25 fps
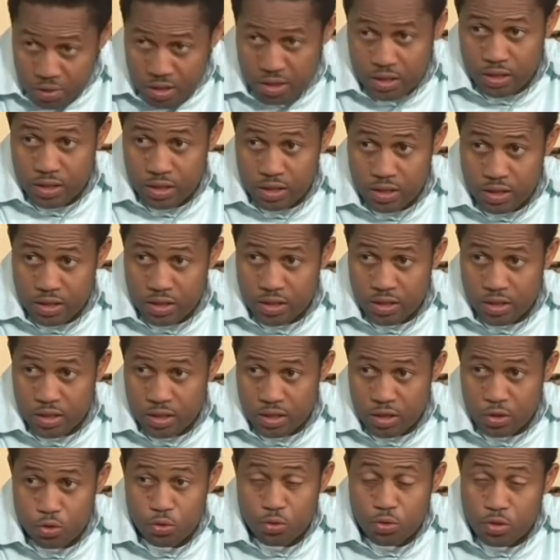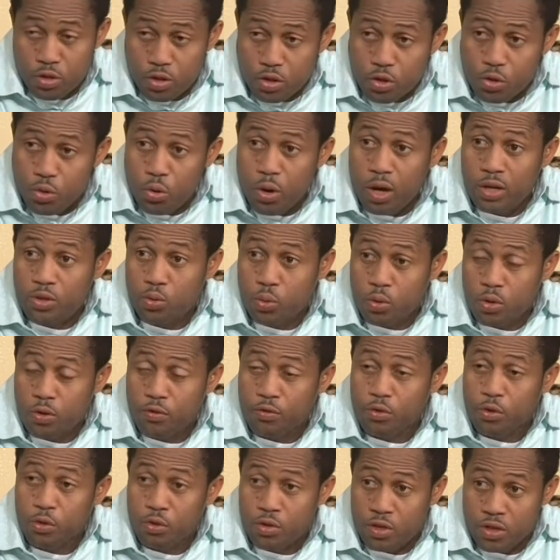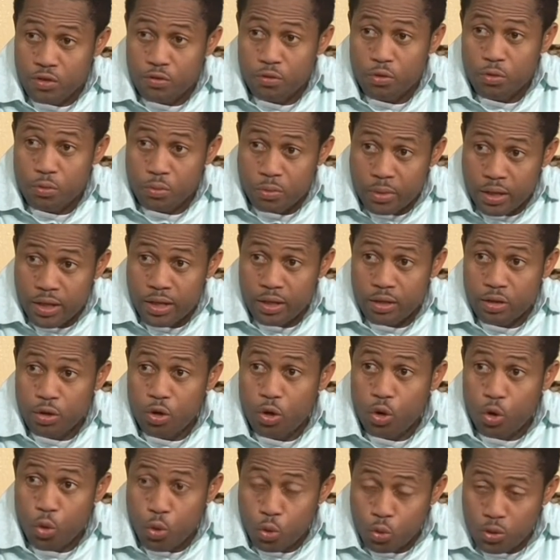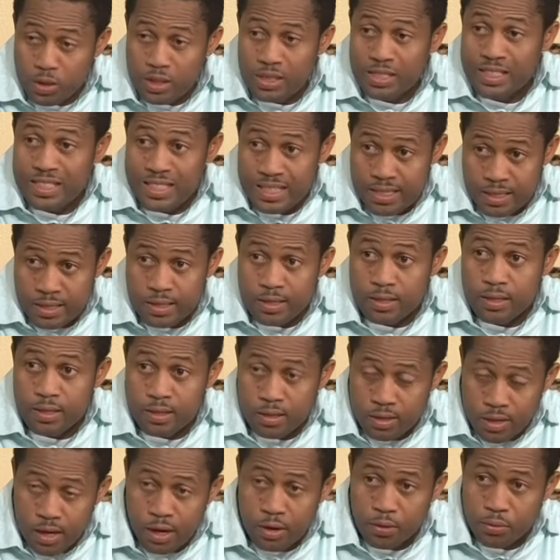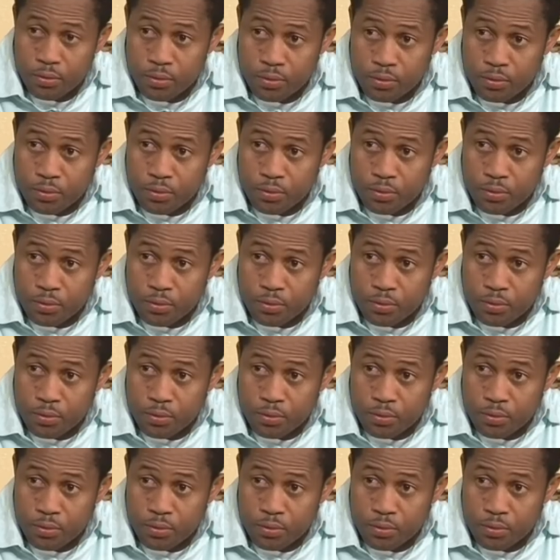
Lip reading: me to see you as one of those evil men holding this city down.